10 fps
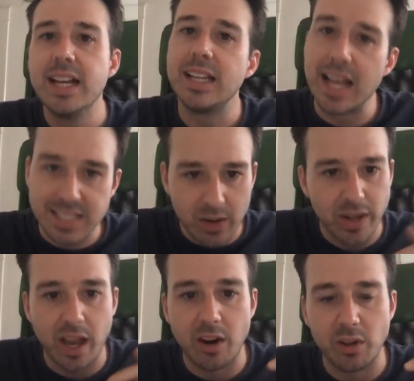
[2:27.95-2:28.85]
That's how
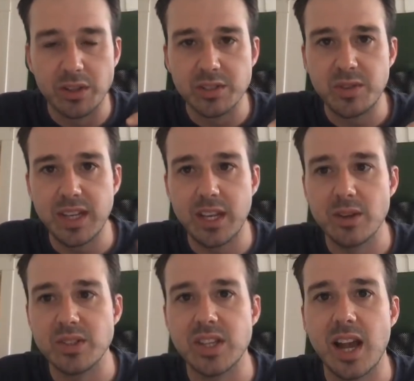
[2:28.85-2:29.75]
I got all those
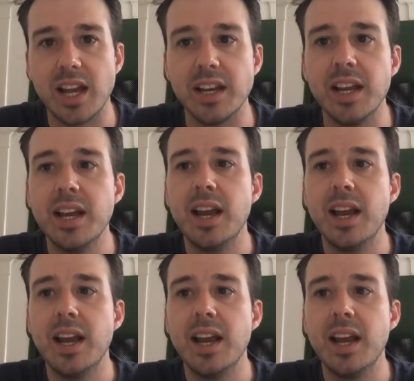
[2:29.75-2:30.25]
videos done.